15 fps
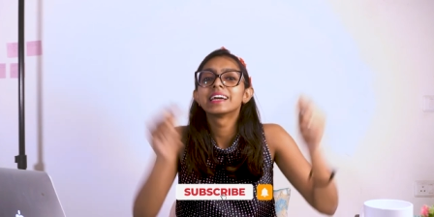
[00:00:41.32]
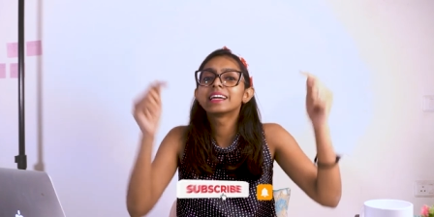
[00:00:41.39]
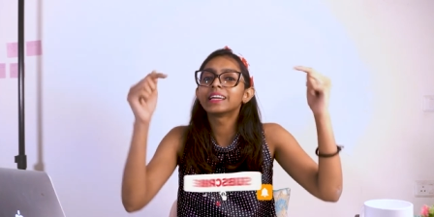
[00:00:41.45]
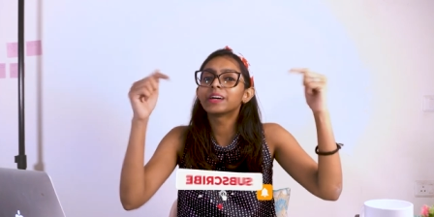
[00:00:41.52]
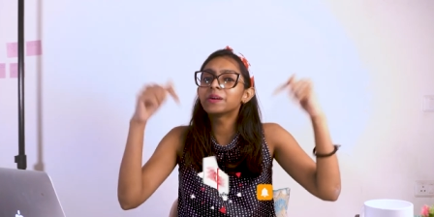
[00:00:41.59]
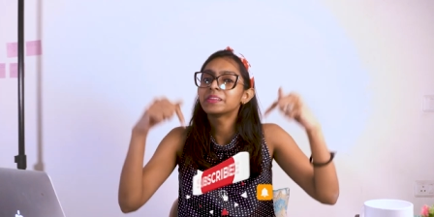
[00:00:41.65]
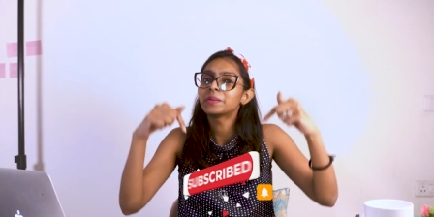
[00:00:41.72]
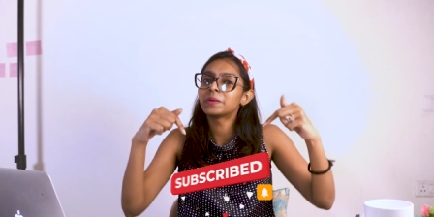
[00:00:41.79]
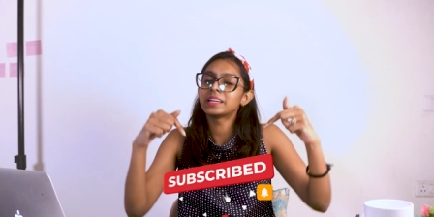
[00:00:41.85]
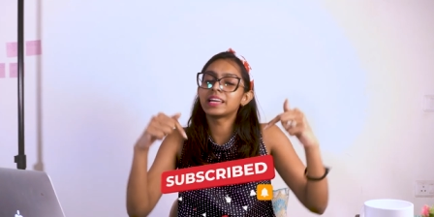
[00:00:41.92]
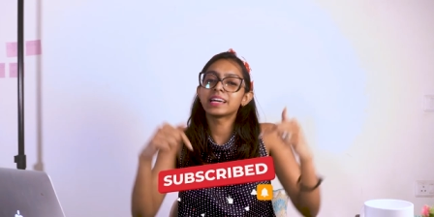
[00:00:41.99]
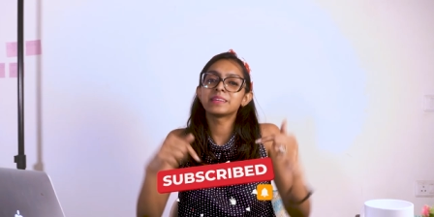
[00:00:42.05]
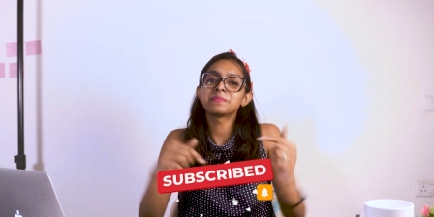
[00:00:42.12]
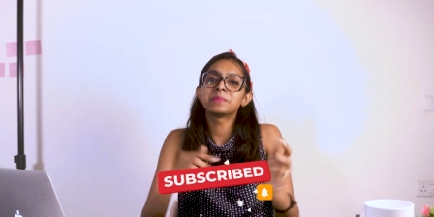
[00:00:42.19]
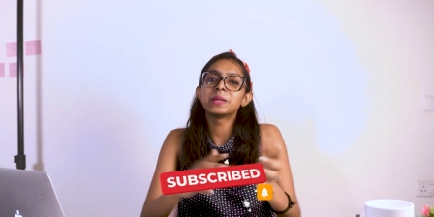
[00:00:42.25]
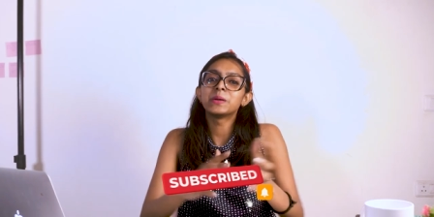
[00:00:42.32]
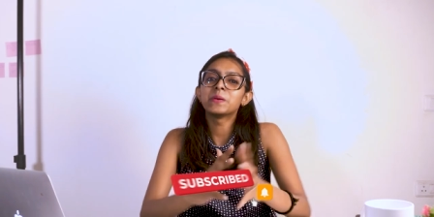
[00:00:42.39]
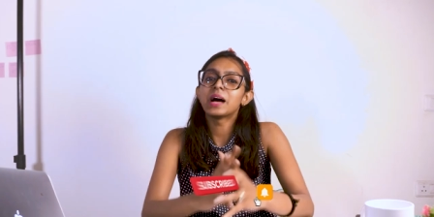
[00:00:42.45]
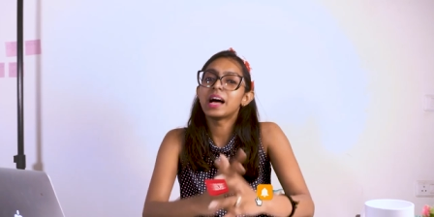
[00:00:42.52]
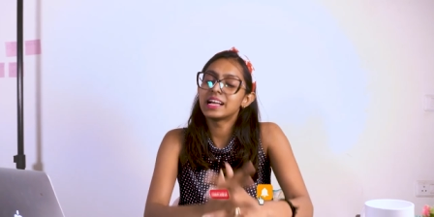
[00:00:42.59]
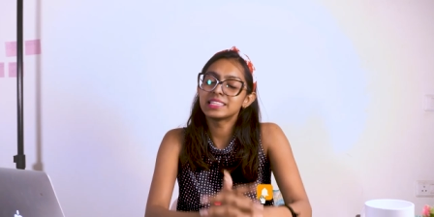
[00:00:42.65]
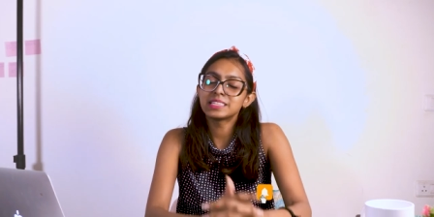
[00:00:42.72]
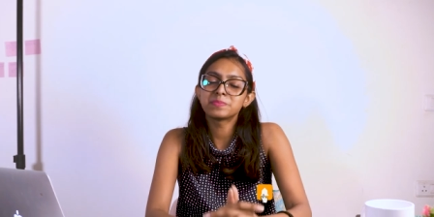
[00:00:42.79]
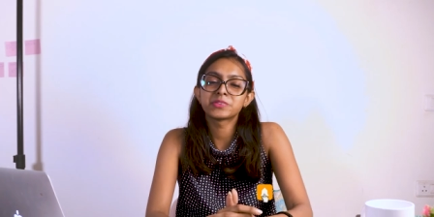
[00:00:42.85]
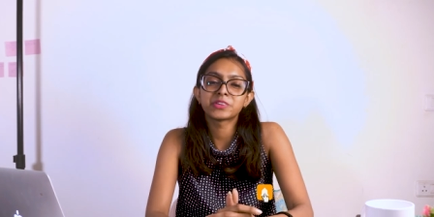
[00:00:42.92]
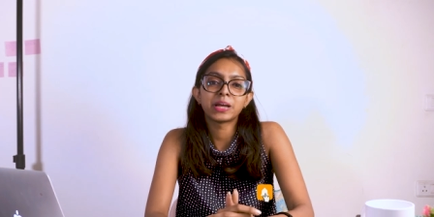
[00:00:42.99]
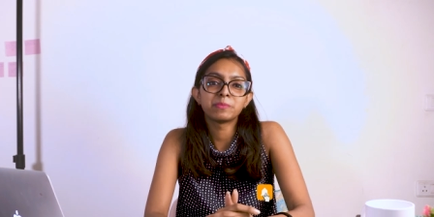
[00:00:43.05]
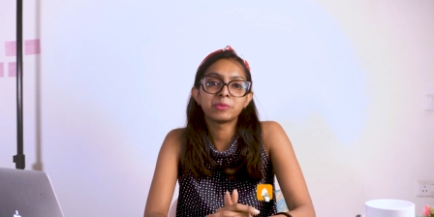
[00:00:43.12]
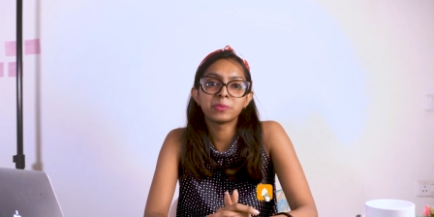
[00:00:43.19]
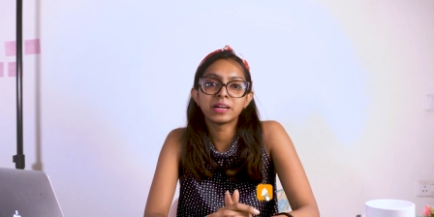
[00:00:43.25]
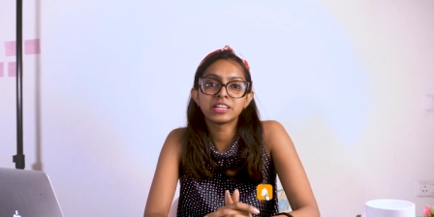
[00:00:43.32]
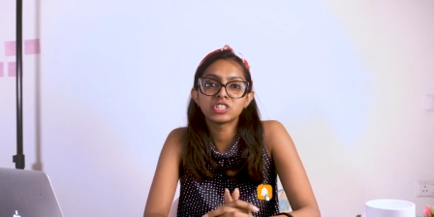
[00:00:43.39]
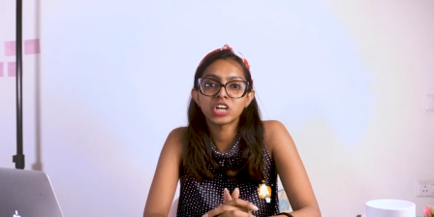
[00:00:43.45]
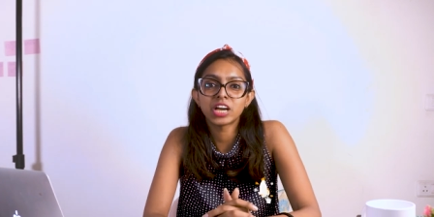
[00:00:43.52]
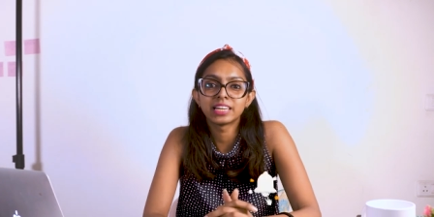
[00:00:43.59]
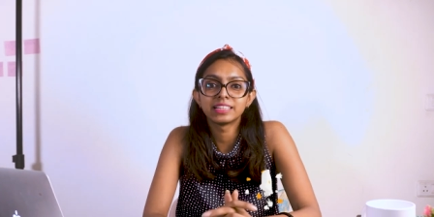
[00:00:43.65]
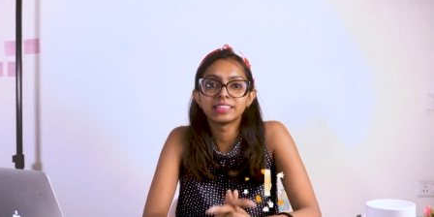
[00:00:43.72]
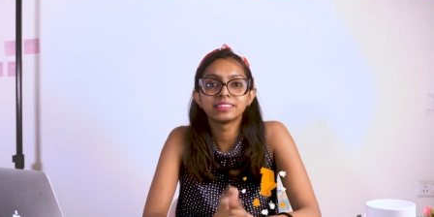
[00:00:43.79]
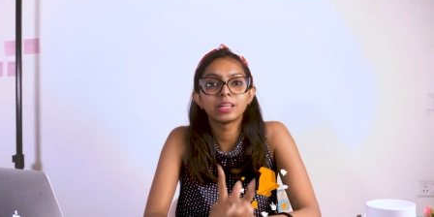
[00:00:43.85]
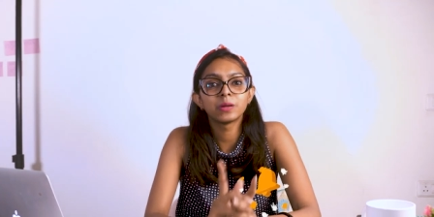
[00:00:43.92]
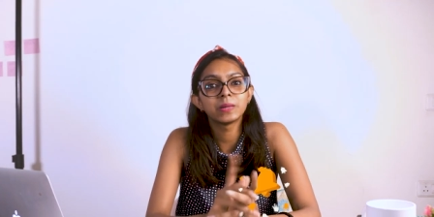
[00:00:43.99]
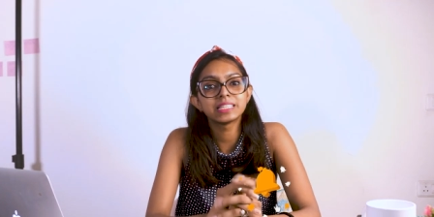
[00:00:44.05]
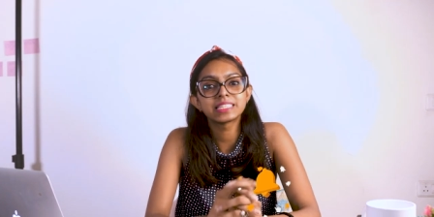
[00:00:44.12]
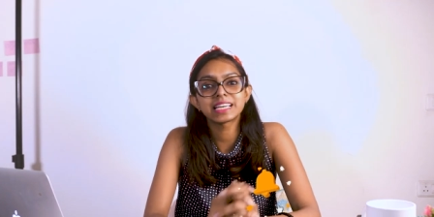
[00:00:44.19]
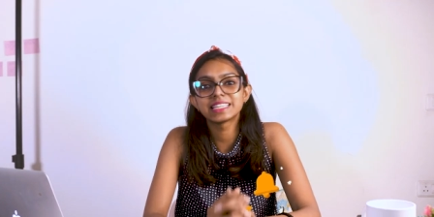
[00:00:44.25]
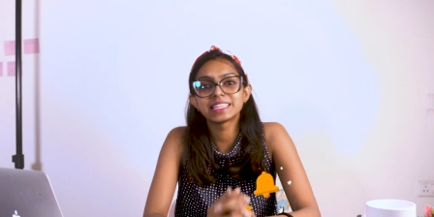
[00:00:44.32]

click on the red icon below and subscribe to my channel. Now let's